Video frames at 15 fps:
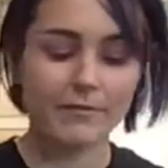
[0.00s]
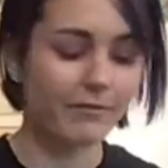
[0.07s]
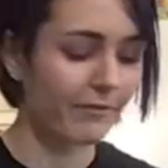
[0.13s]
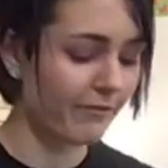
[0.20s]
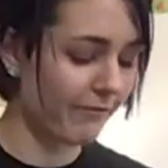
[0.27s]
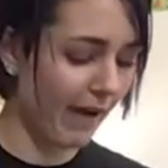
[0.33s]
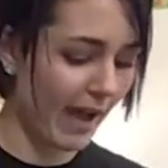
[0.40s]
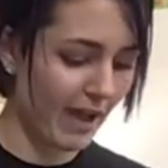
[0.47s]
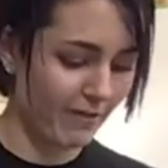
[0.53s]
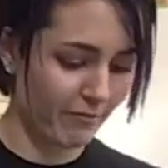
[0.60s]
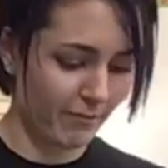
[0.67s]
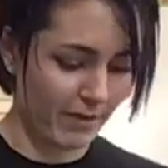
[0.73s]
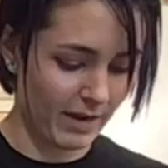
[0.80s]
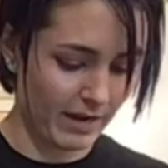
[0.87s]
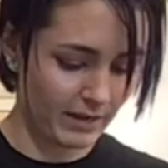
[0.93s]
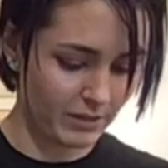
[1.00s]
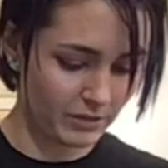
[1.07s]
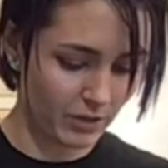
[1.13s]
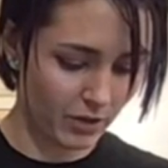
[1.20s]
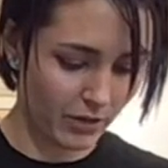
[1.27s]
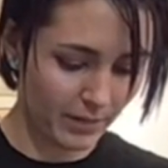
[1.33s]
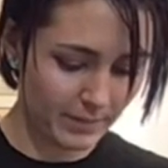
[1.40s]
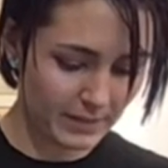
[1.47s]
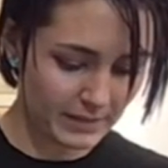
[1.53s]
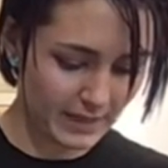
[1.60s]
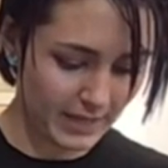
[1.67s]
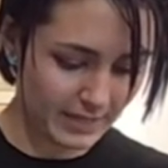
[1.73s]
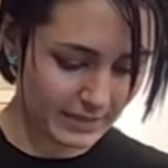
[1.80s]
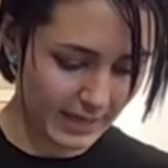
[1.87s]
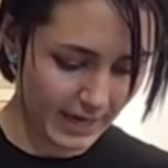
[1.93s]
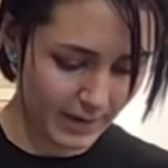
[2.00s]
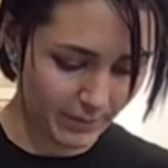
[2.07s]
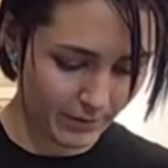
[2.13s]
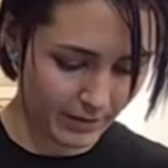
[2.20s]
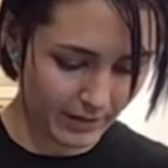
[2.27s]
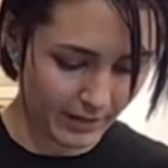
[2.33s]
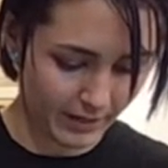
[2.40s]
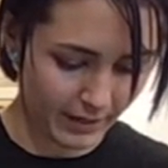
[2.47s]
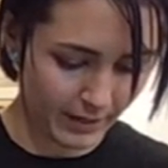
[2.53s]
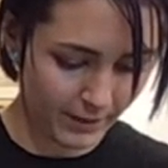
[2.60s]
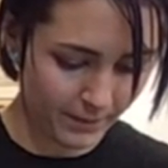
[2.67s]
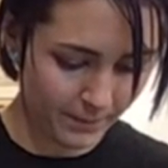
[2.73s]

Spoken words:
for 5 minutes. So let me set a timer here